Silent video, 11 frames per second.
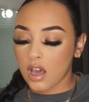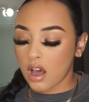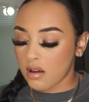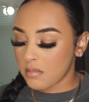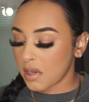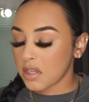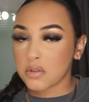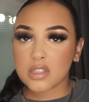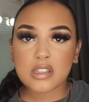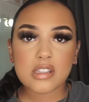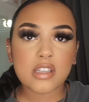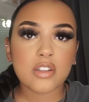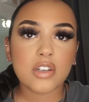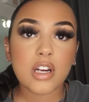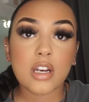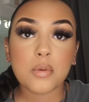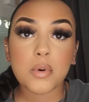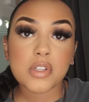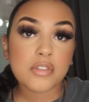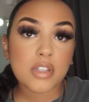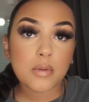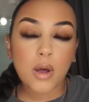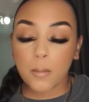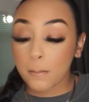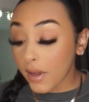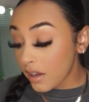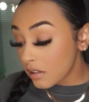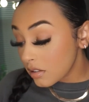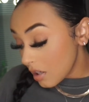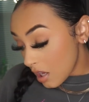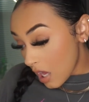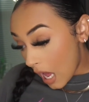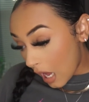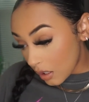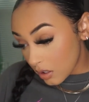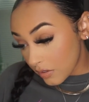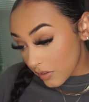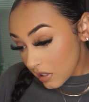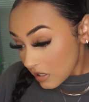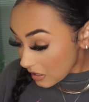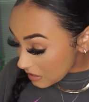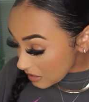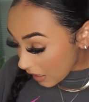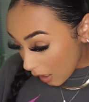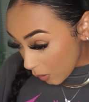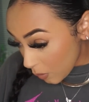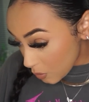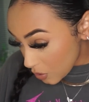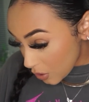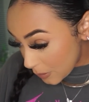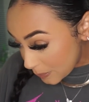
I use concealer and it works really well, but I definitely test it out.